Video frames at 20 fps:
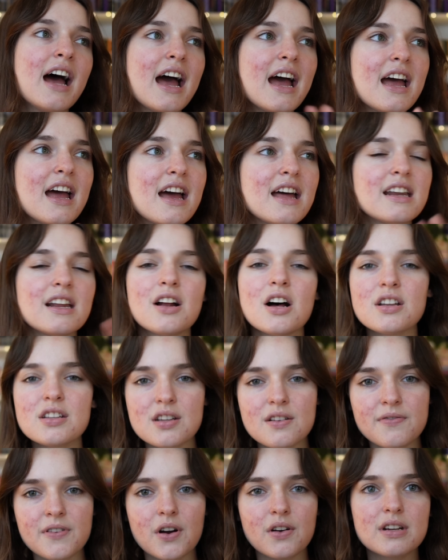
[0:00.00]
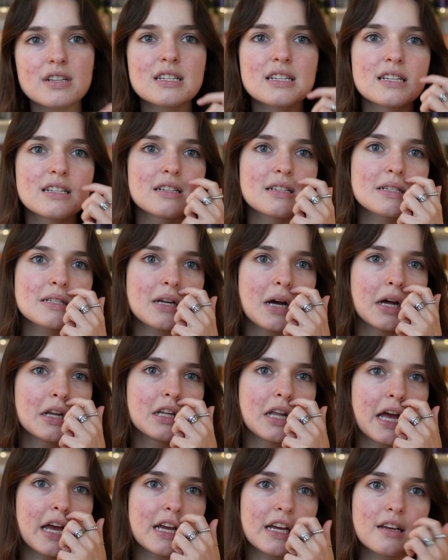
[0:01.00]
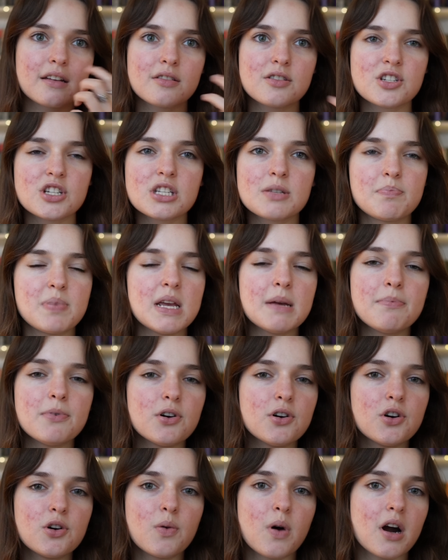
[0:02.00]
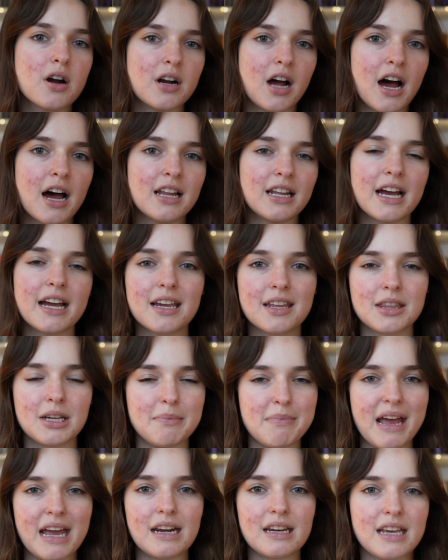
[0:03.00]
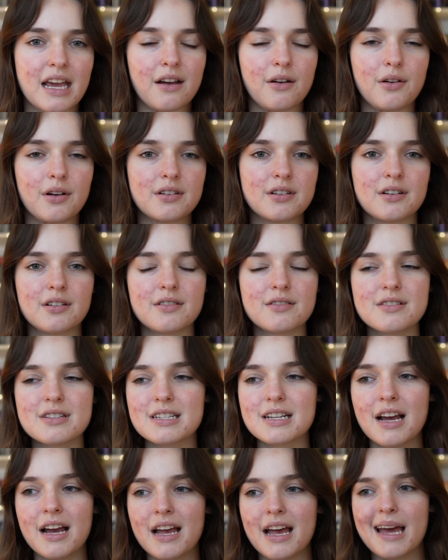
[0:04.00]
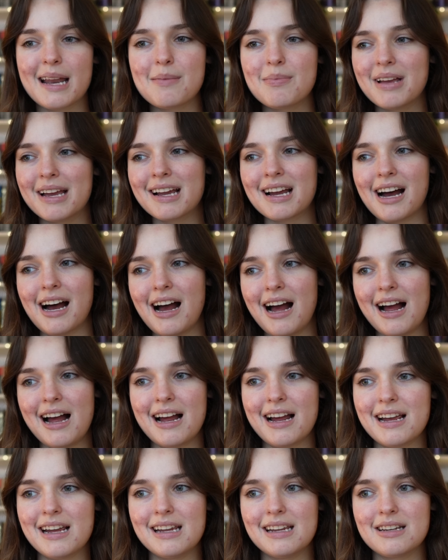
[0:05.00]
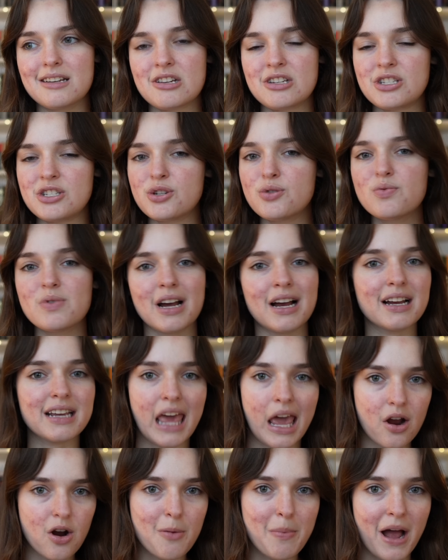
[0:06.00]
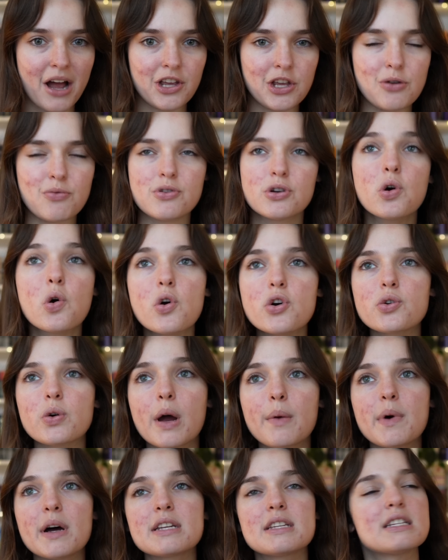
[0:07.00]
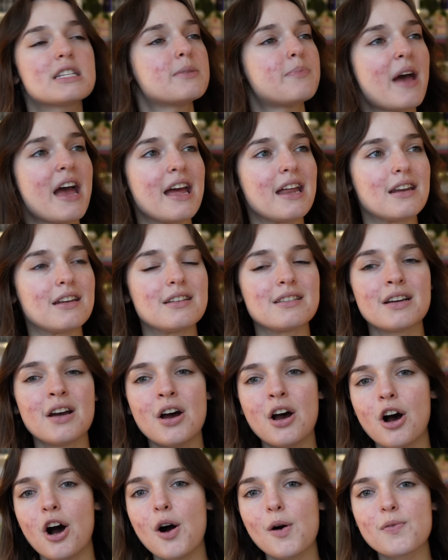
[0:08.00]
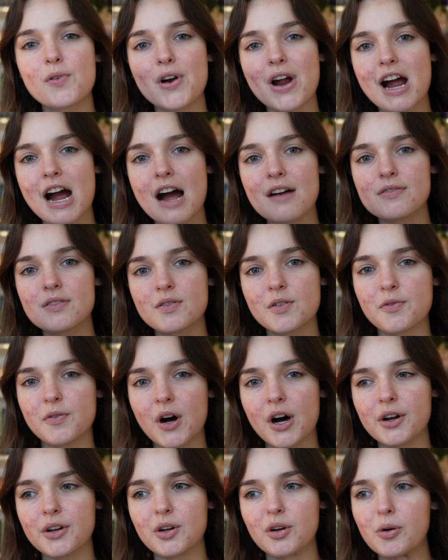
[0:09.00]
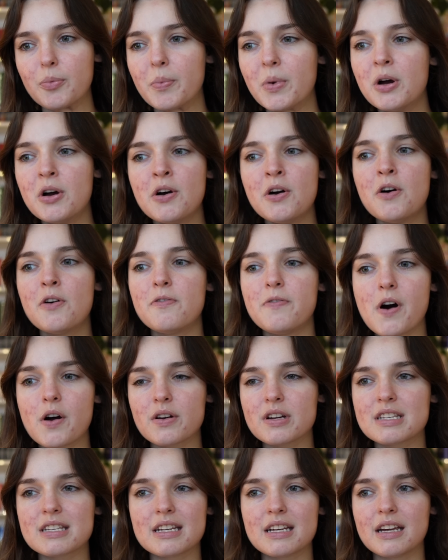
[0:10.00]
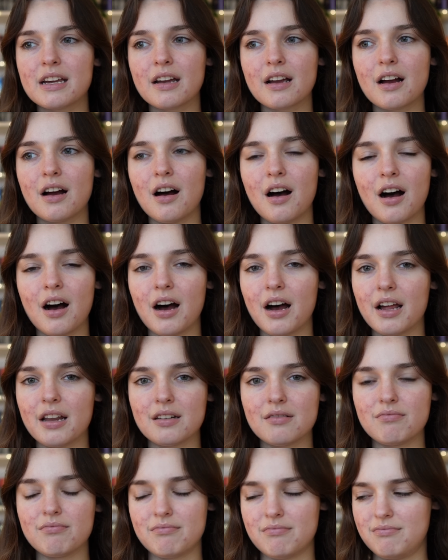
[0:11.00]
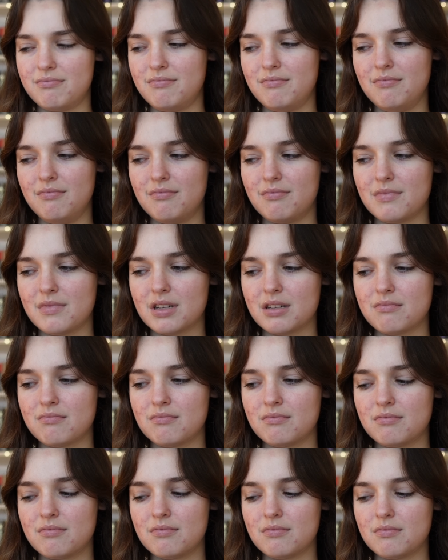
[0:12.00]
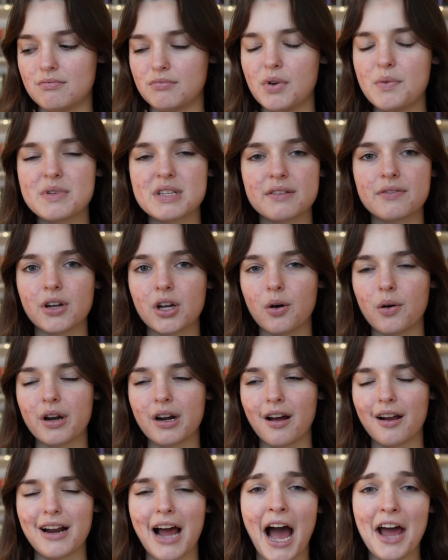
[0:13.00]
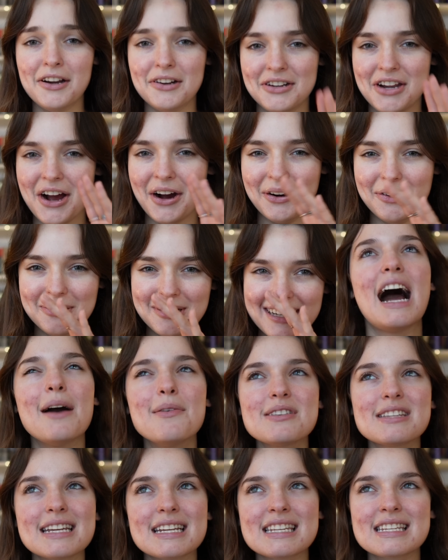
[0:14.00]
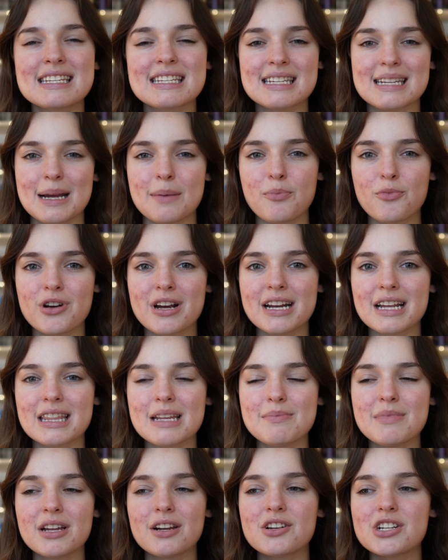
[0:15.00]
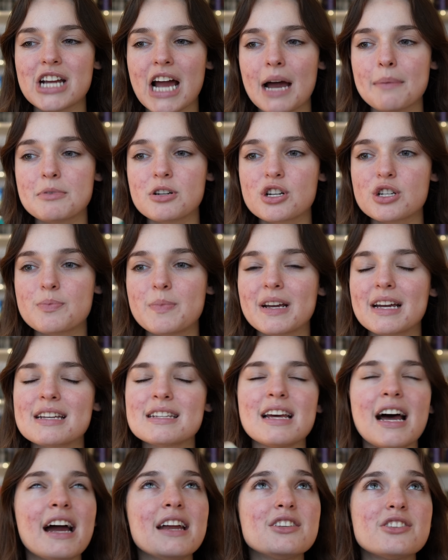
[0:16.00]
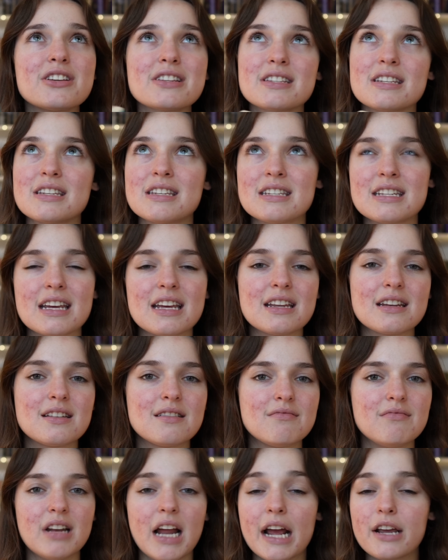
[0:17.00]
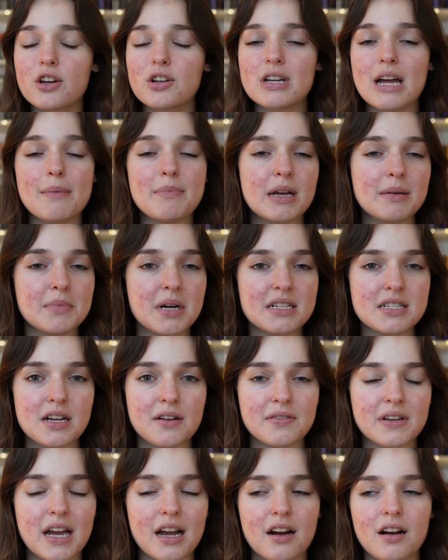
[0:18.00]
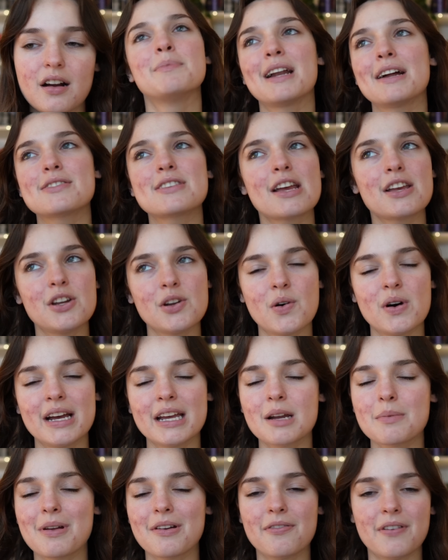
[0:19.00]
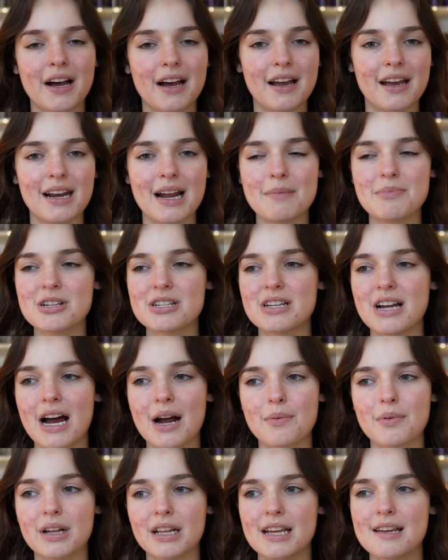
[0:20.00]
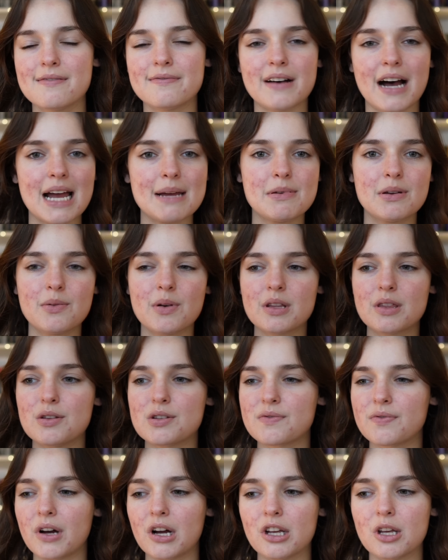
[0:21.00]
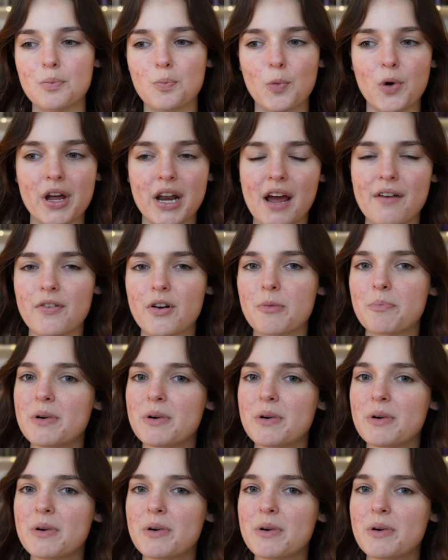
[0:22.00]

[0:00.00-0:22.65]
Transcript: And it also focuses on like just people who are not like the main characters. And I'm like, I do not care about you, nor do I want to spend over half of the volume focusing on what was even going on? I don't know. I was like skim reading the middle chapters because I just did, I could not make myself care. But I was like, you know what, it'll be fine. I'm just not really vibing with this volume, whatever.